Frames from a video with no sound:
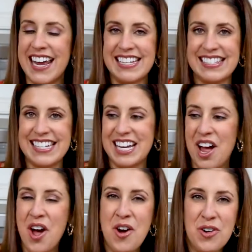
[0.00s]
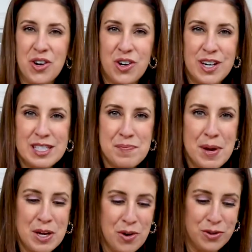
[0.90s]
tasting crisp
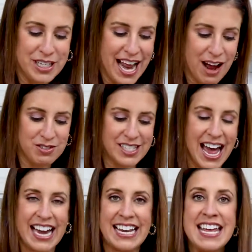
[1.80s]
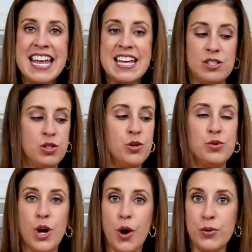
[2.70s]
golden outside is to
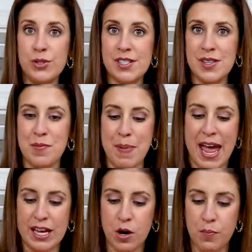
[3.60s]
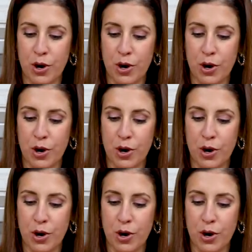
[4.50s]
toast the panko